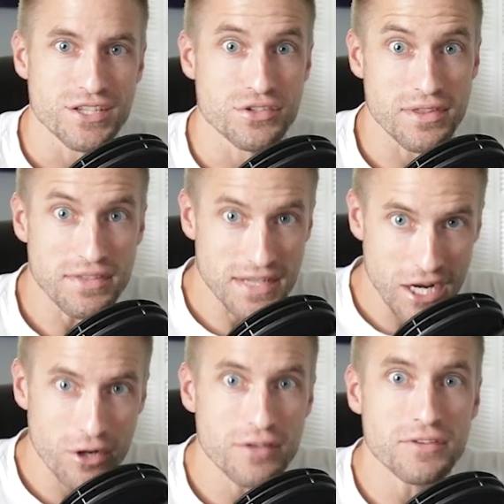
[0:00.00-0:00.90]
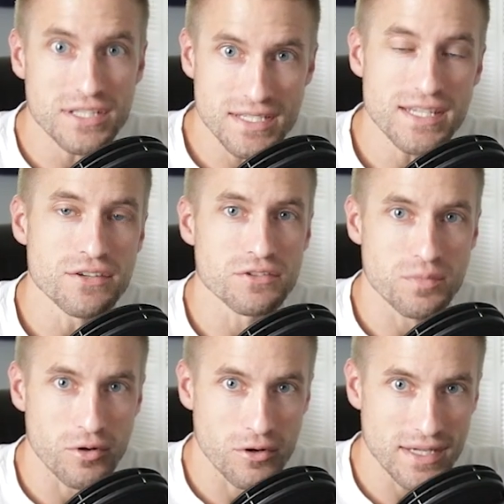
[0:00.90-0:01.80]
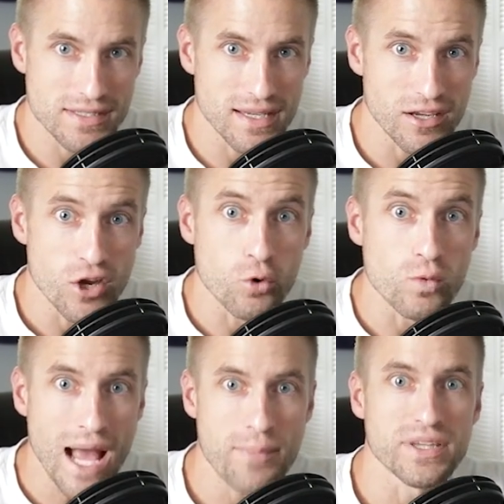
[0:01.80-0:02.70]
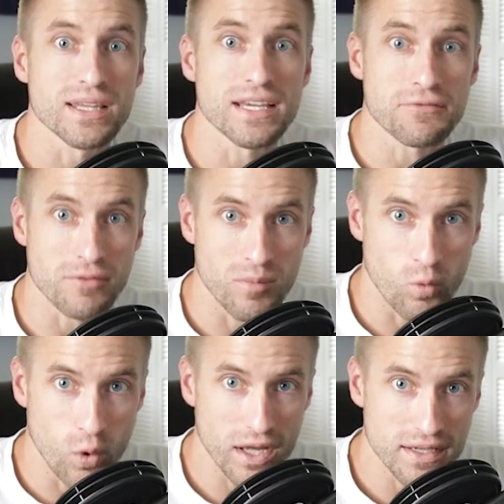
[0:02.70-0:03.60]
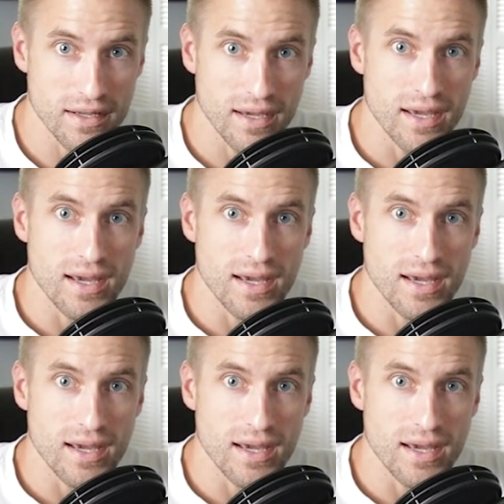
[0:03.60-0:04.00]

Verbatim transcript: so that the narrative continues progressing rapidly from one